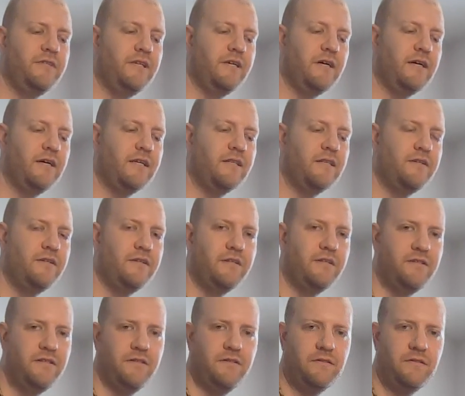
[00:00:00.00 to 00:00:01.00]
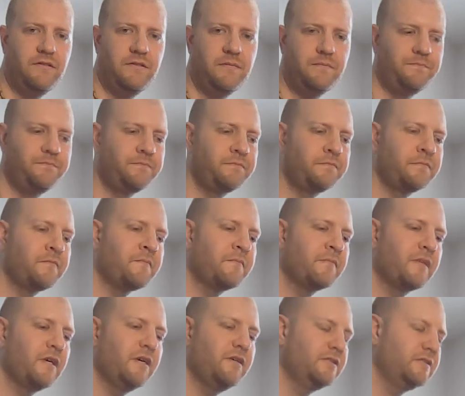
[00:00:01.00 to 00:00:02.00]
Tehai that you can use.
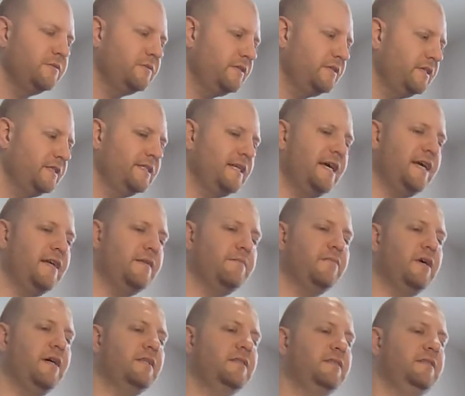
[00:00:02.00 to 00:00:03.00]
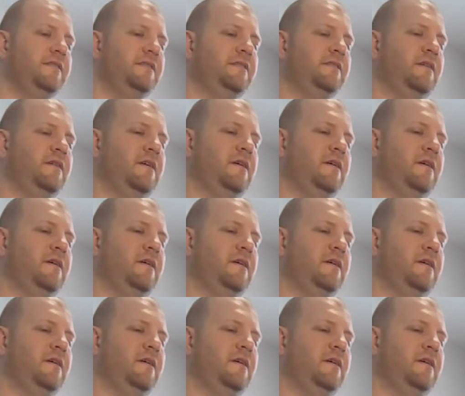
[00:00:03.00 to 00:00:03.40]
Also a nice hand practice.